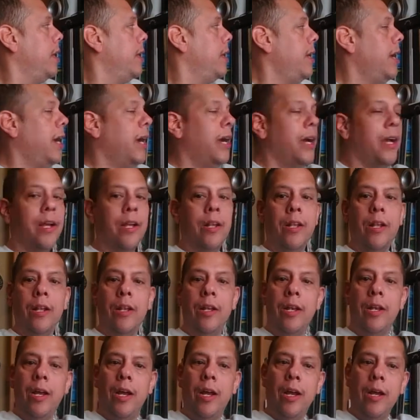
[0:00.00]
yeah,
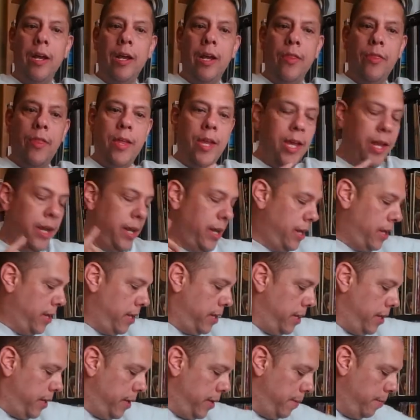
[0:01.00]
I got that
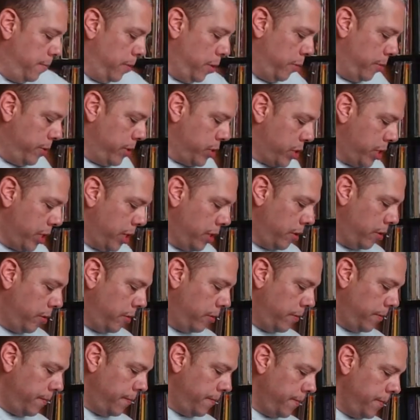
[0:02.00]
in the Bowie
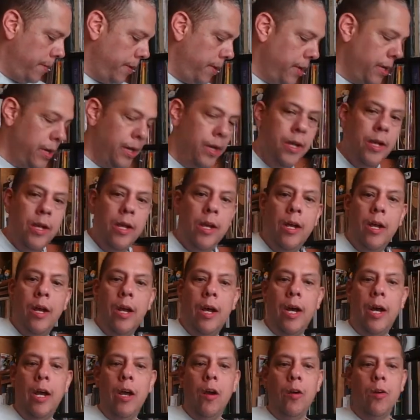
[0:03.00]
single.
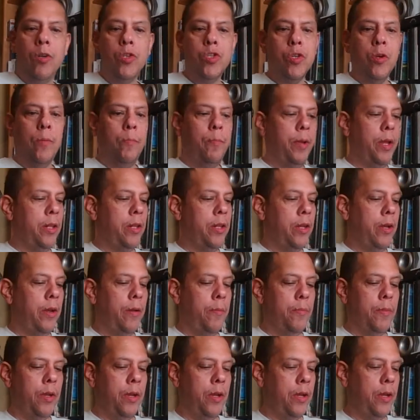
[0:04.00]
I also picked
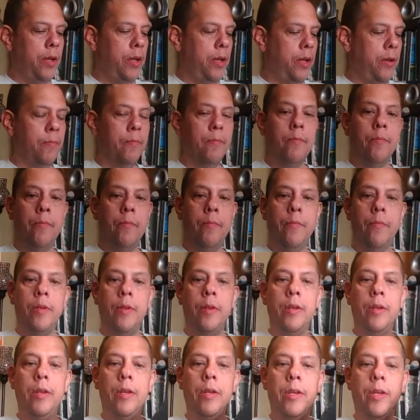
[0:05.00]
up the
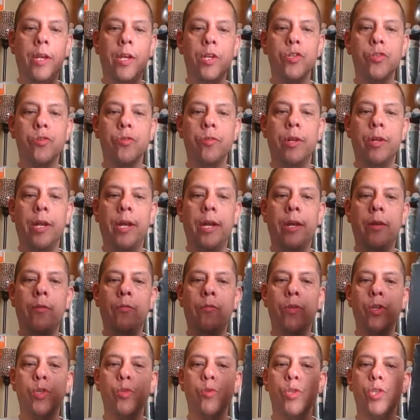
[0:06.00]
yesterday,
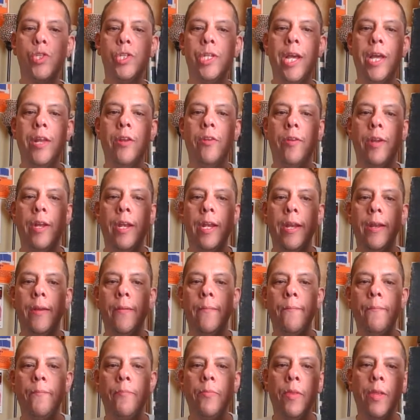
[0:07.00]
which was Saturday,
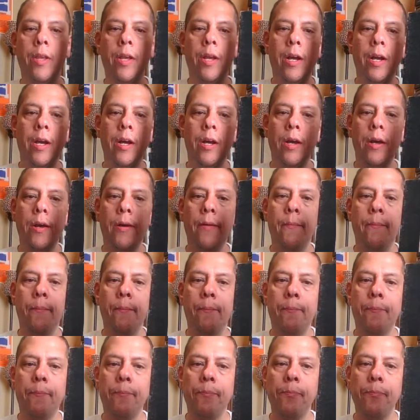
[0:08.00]
um,